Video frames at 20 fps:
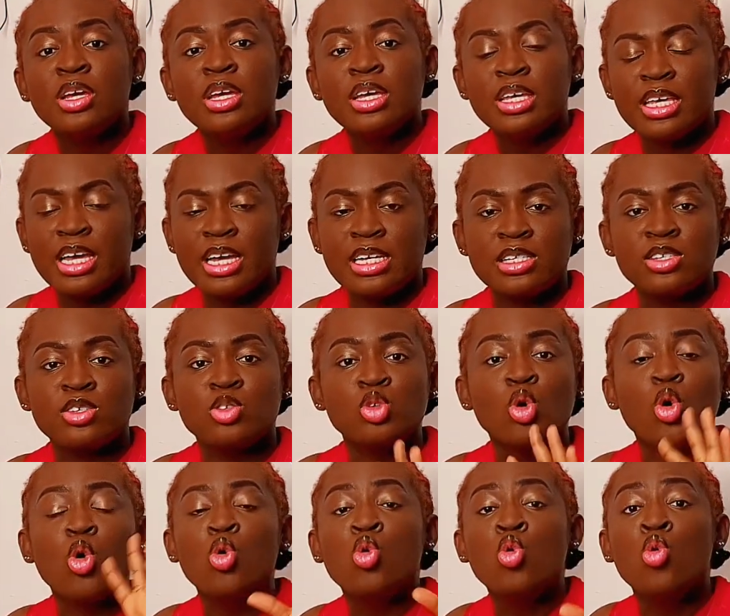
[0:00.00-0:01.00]
Yes,
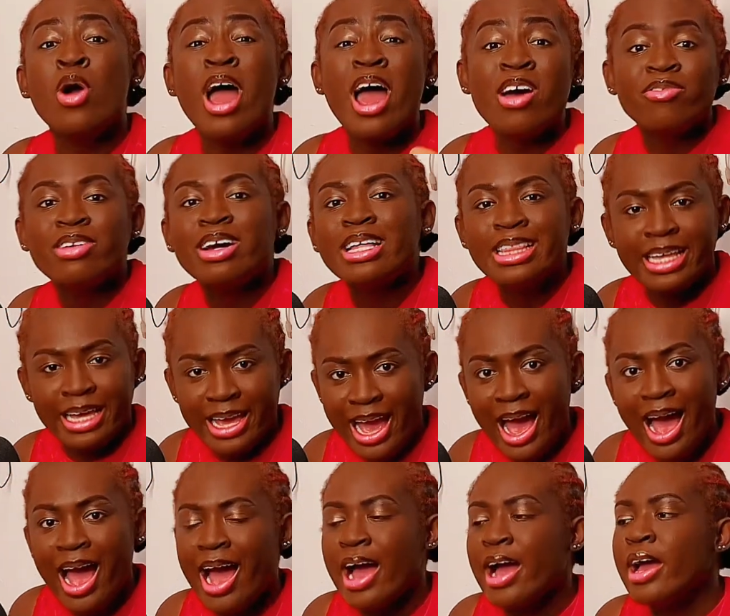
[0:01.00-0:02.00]
so whoever they
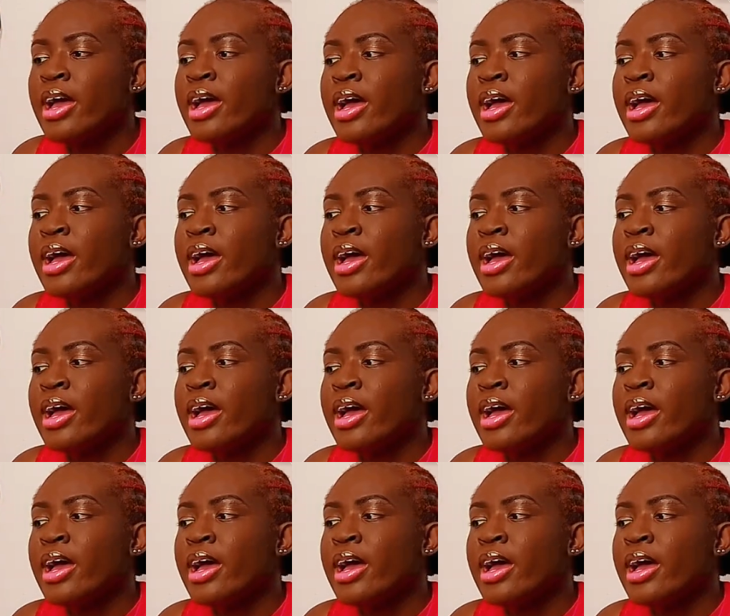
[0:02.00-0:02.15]
are.